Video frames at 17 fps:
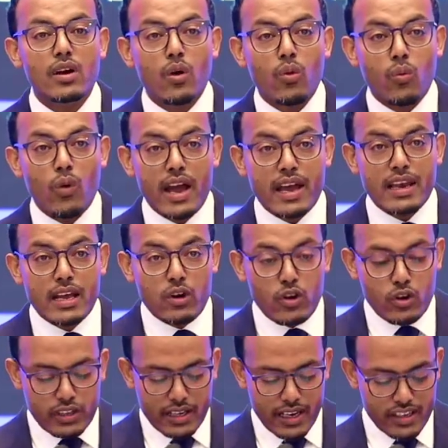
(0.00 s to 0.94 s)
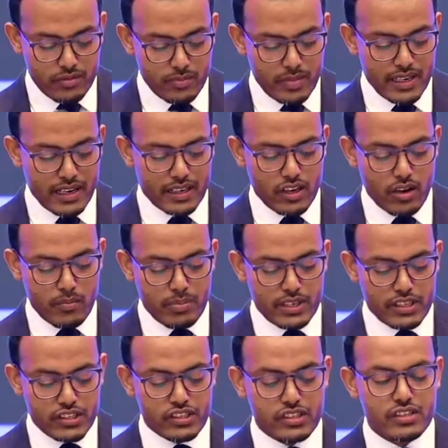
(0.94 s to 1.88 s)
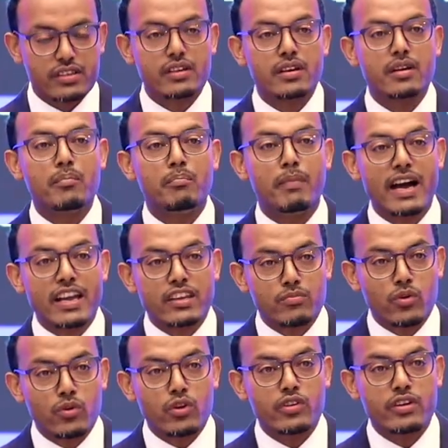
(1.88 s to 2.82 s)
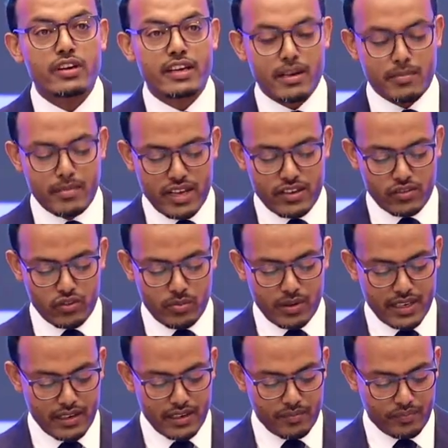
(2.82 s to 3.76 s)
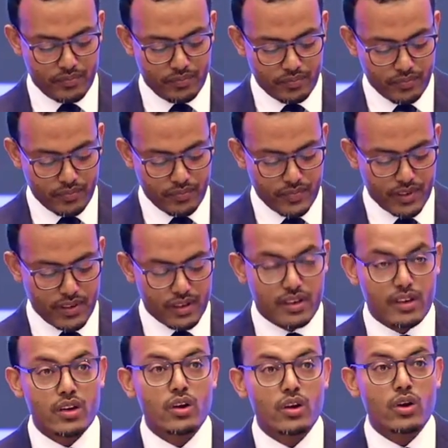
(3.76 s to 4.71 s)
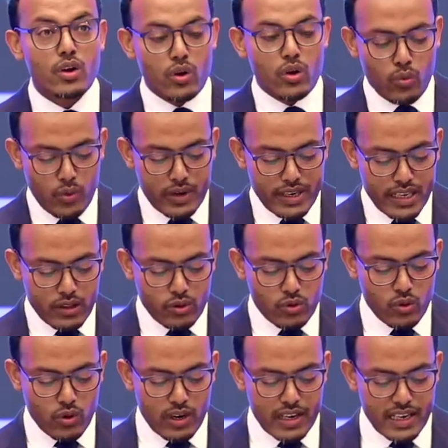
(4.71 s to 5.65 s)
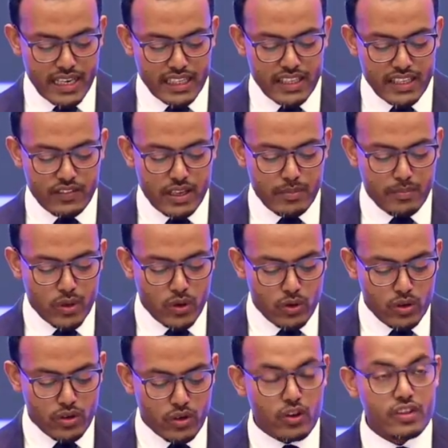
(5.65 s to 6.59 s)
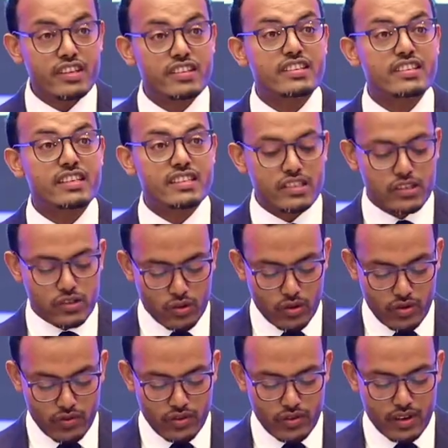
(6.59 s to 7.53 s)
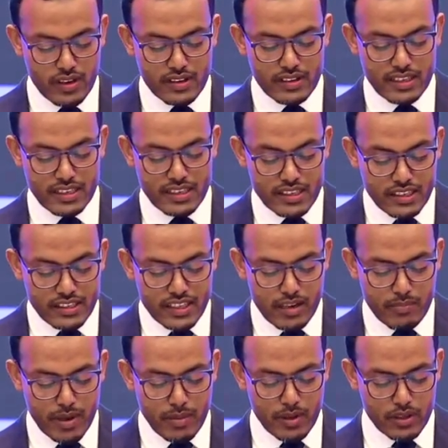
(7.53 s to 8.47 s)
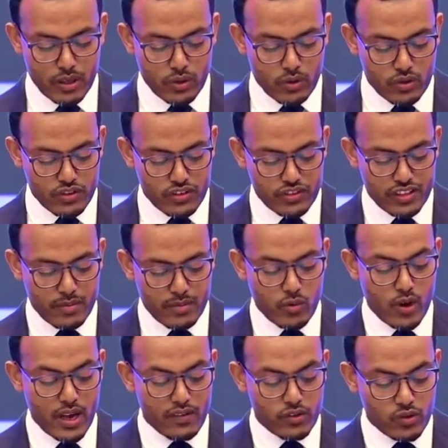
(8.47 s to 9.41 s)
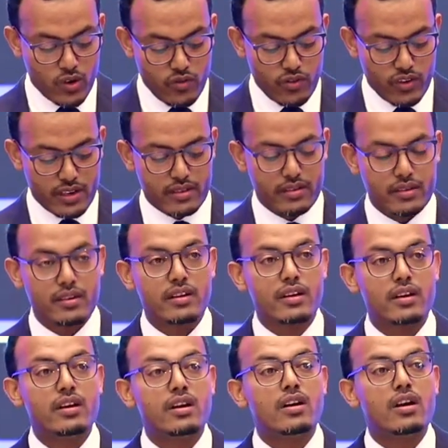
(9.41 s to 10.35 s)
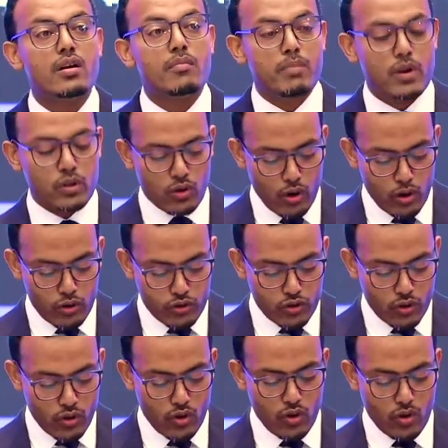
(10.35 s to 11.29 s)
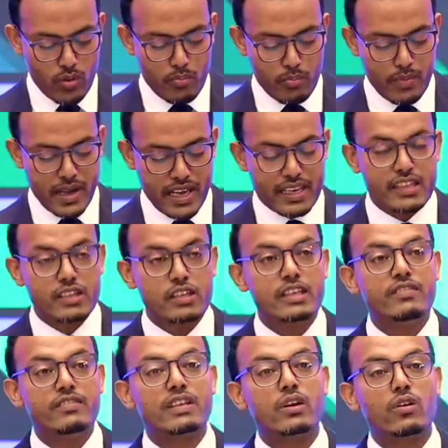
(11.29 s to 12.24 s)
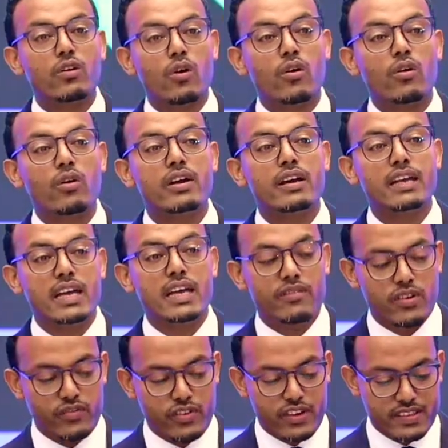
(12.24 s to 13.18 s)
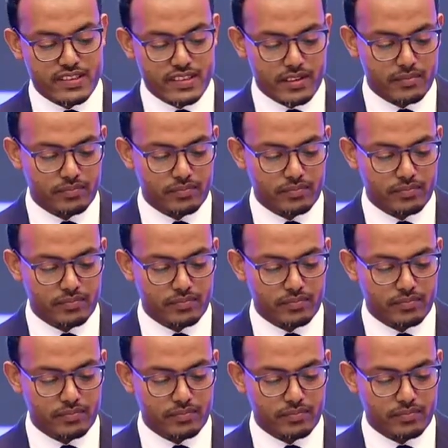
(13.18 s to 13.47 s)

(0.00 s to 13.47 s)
While a lot has been accomplished, much more remains to be done. We need to collectively build on the successes of the digital payment ecosystem we have so far, but also make it even go even further.